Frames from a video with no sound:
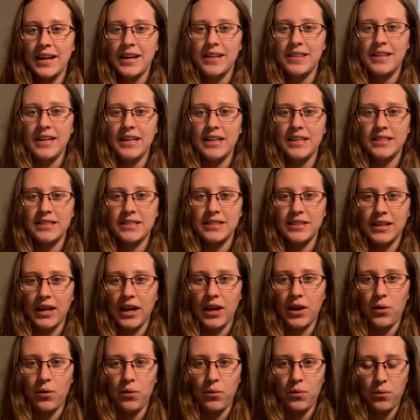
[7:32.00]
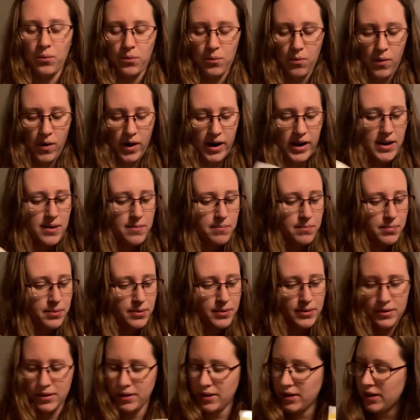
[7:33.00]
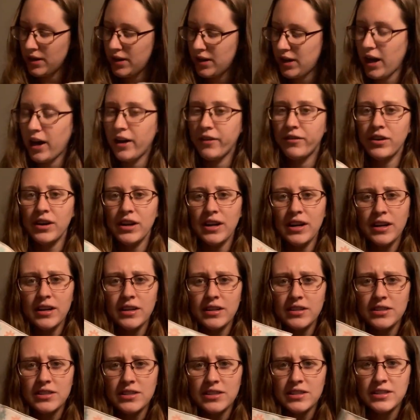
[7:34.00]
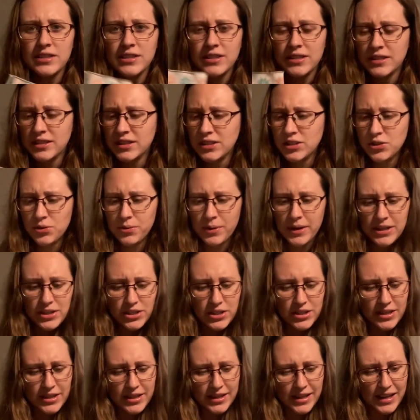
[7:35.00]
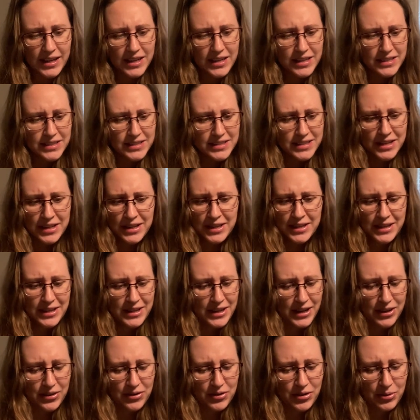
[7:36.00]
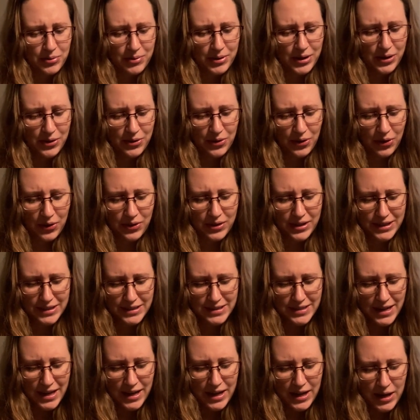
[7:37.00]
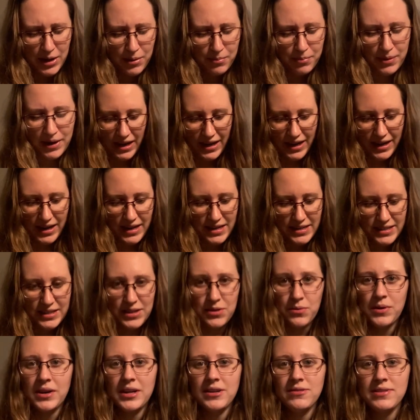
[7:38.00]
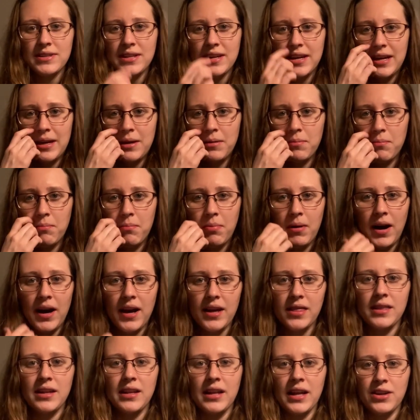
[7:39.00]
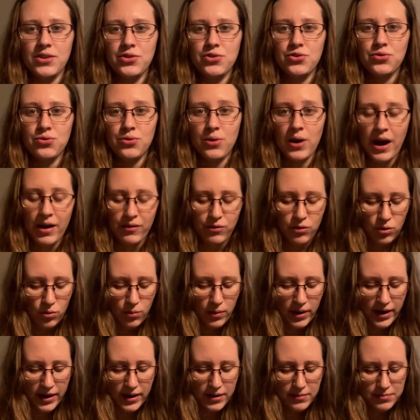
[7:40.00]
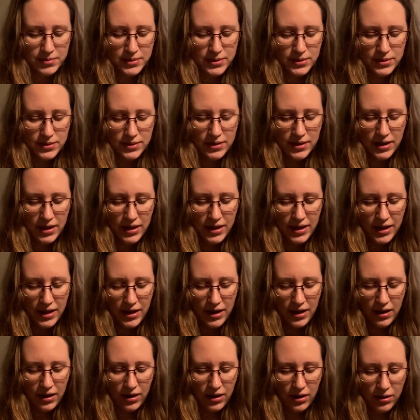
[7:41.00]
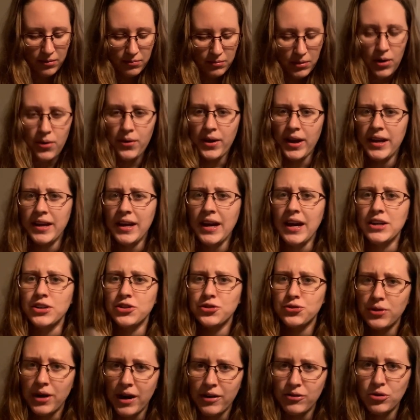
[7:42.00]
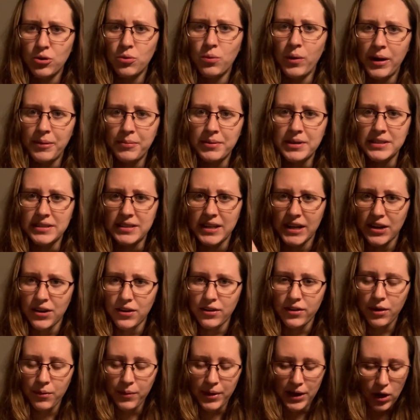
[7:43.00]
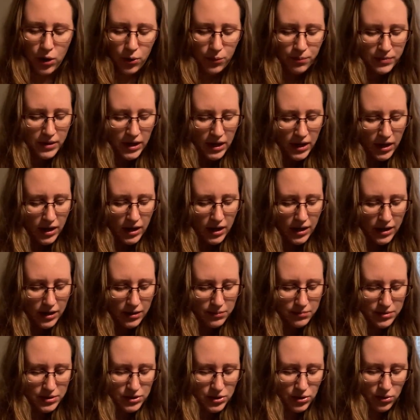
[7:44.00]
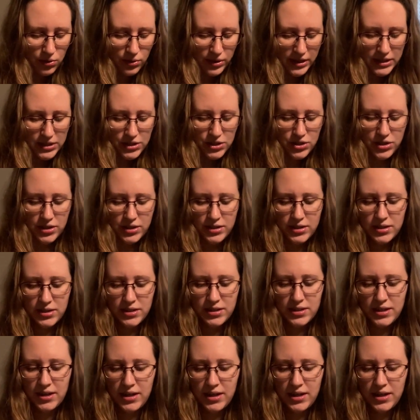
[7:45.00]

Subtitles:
these like wipe covers situation things. I don't know, what do you call these? But I didn't want to keep buying the like travel wipes. Travel wipe container. There we go. So it's just,